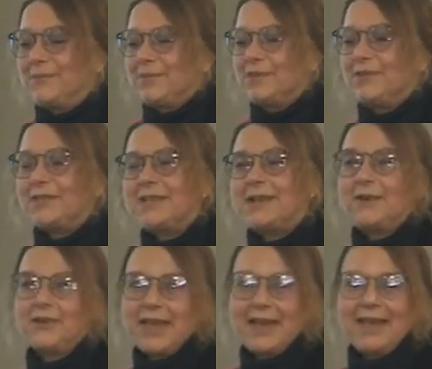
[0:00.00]
So he said,
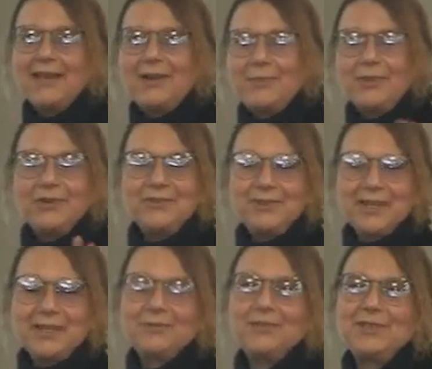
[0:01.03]
okay, I'll put you in
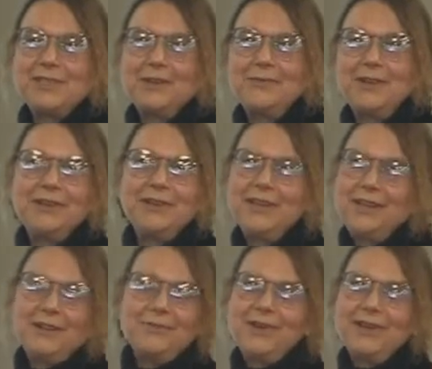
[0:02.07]
touch with someone.
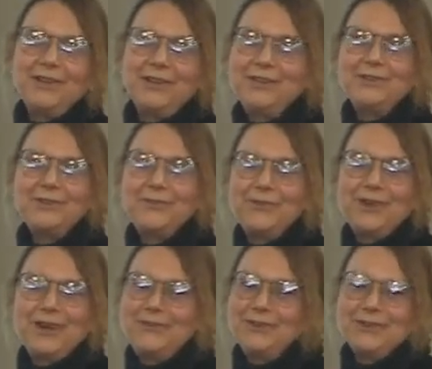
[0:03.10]
Well, it took
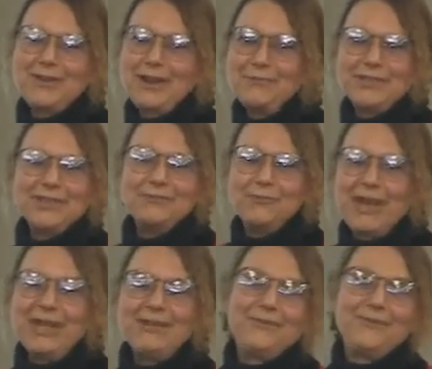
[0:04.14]
forever, so I wasn't
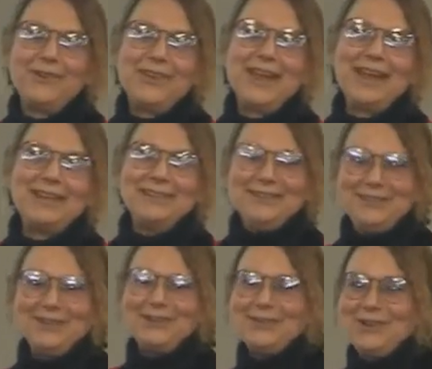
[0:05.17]
waiting for that.
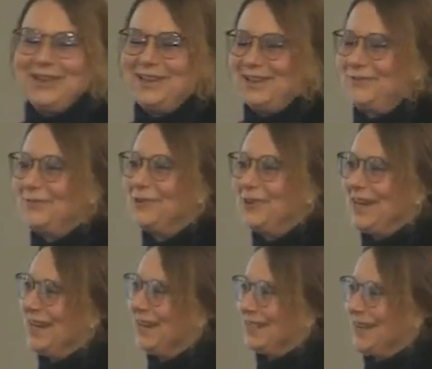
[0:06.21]
4
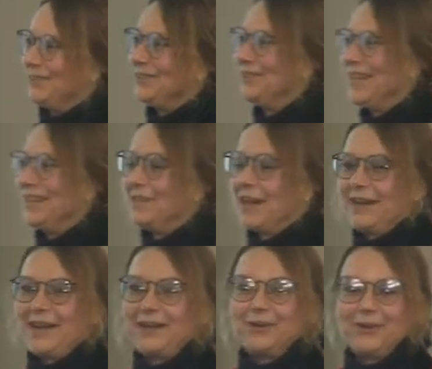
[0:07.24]
days after Dan died,
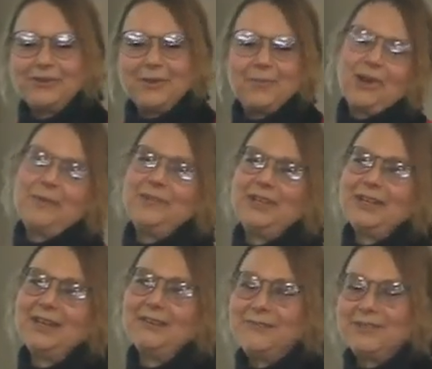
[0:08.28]
I called our primary
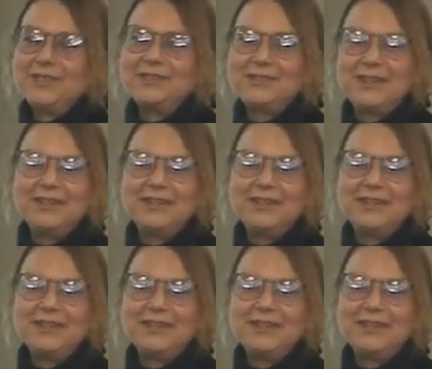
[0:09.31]
care physician.